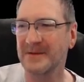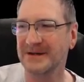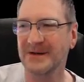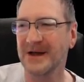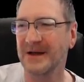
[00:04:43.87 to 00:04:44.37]
I'm
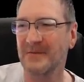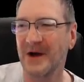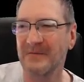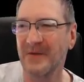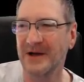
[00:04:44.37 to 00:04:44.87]
just looking at
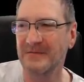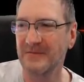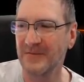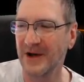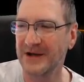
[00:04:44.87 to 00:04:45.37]
my
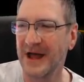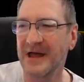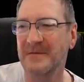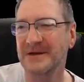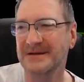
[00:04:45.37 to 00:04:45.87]

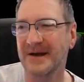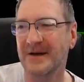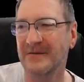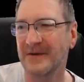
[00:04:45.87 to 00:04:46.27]
name inside